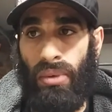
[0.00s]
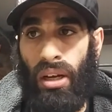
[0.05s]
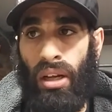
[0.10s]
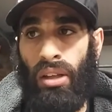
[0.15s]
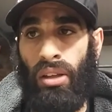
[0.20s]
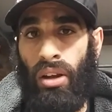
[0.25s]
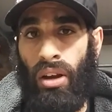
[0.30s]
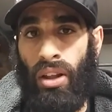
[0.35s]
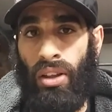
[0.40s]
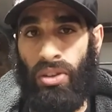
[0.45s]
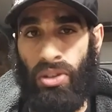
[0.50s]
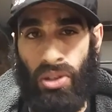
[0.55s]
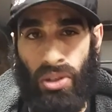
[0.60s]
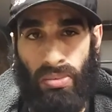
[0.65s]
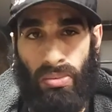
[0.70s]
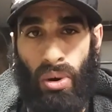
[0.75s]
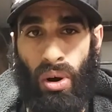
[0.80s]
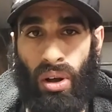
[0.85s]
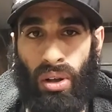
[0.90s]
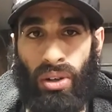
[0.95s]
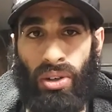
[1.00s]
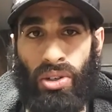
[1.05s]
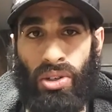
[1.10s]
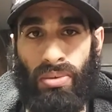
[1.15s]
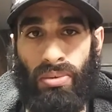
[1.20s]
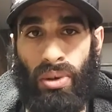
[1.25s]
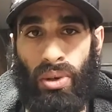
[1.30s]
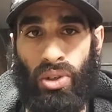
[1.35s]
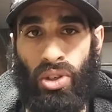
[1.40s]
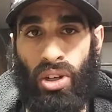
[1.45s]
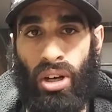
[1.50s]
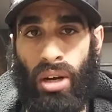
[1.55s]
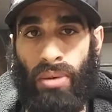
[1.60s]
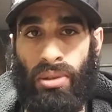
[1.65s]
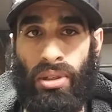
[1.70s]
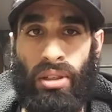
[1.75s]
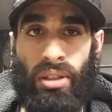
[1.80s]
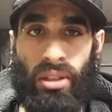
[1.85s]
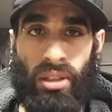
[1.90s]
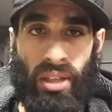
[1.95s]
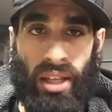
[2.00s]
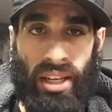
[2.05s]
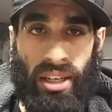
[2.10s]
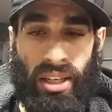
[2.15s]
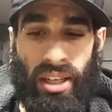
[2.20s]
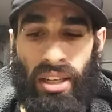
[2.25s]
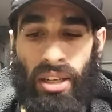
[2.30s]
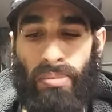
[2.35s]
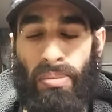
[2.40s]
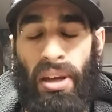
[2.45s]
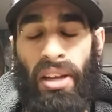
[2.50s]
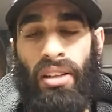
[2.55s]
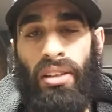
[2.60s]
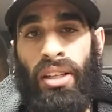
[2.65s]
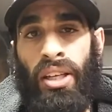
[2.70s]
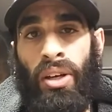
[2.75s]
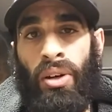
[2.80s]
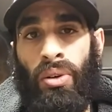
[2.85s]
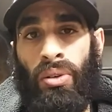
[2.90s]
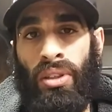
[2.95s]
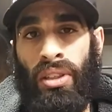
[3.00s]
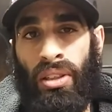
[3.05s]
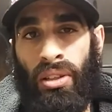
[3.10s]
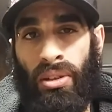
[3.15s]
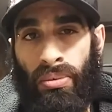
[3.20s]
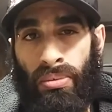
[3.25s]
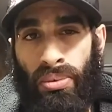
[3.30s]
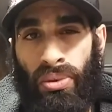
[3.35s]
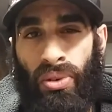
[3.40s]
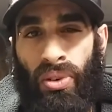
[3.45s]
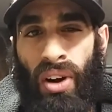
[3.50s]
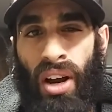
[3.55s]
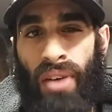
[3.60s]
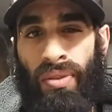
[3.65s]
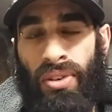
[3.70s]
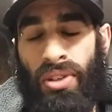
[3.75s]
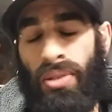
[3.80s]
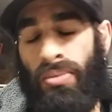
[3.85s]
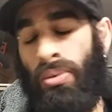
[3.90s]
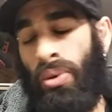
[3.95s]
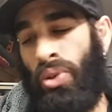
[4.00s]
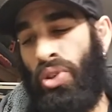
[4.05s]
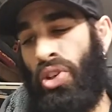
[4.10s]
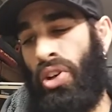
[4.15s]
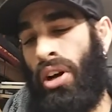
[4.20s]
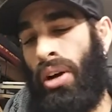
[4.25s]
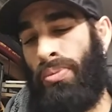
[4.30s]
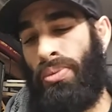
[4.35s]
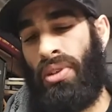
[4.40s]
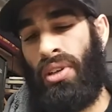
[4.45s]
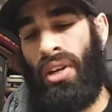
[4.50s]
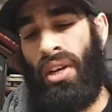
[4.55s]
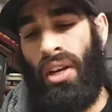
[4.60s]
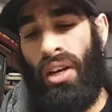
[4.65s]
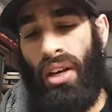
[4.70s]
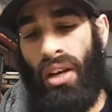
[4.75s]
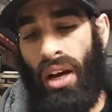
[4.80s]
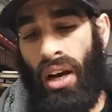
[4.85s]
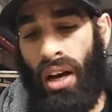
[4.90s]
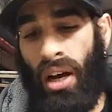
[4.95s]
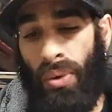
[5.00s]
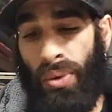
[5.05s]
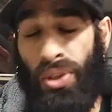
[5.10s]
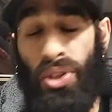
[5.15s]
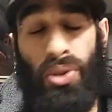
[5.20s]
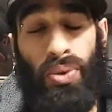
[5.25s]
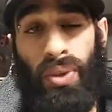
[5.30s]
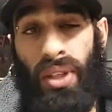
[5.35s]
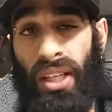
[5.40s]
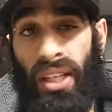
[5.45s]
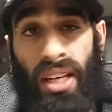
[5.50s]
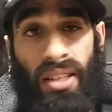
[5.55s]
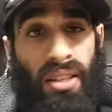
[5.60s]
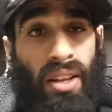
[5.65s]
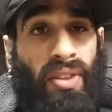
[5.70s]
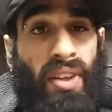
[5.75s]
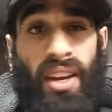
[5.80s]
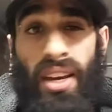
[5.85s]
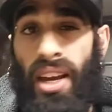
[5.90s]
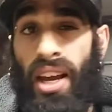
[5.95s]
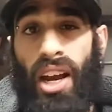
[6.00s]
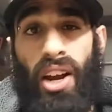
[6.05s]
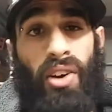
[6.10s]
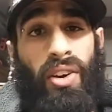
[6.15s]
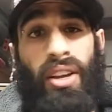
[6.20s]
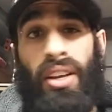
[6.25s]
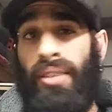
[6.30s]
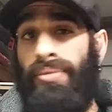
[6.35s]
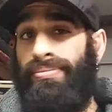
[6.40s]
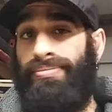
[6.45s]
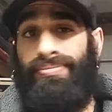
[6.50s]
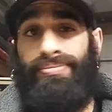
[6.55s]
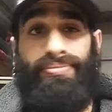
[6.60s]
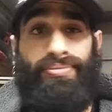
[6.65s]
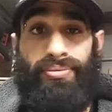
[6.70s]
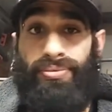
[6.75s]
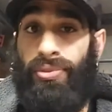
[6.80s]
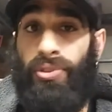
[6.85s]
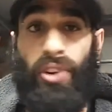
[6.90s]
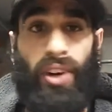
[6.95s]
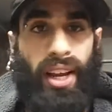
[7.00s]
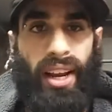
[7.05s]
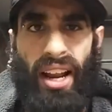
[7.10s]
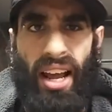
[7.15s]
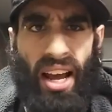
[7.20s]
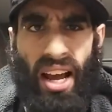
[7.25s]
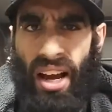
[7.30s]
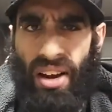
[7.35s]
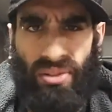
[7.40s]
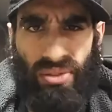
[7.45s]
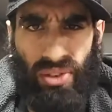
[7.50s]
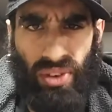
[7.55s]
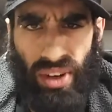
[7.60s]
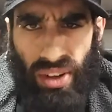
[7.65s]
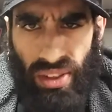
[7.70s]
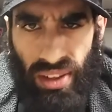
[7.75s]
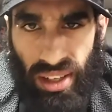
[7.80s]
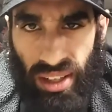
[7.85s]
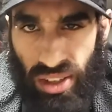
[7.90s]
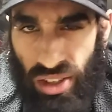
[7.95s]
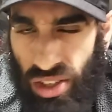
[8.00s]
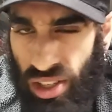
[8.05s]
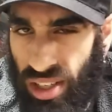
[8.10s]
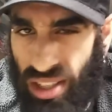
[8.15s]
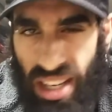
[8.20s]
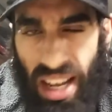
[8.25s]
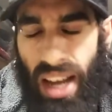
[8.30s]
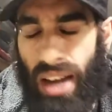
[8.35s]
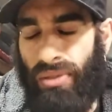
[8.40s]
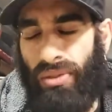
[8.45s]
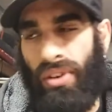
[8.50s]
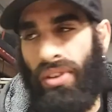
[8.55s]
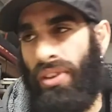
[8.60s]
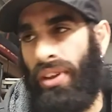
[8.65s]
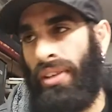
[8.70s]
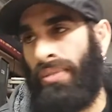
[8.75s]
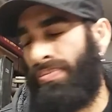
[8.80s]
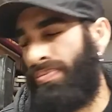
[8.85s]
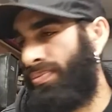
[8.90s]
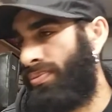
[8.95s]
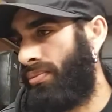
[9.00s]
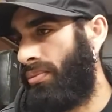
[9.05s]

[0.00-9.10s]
a lot of the smaller smoke shops, A little and independently owned little private smoke shops, uh, which is really nice. And they carry freaking everything, just everything.